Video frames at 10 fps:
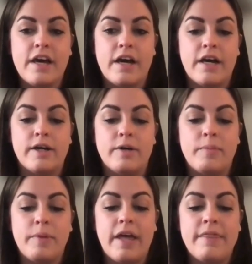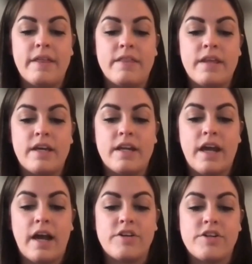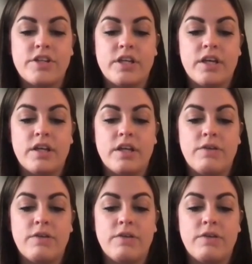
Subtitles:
And then they can actually,